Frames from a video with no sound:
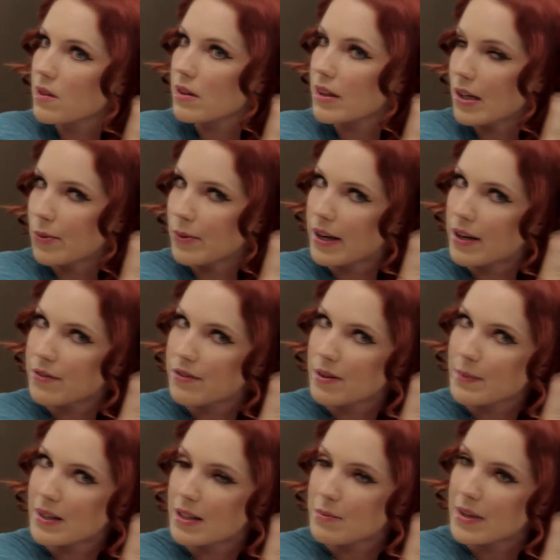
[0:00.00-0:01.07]
they'll wait for
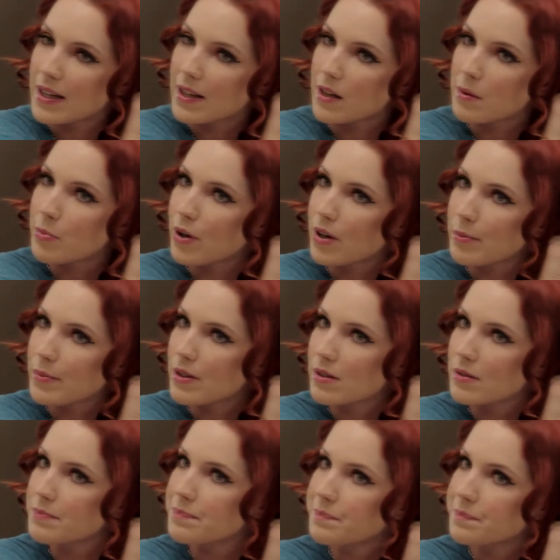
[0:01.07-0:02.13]
me and make an appointment.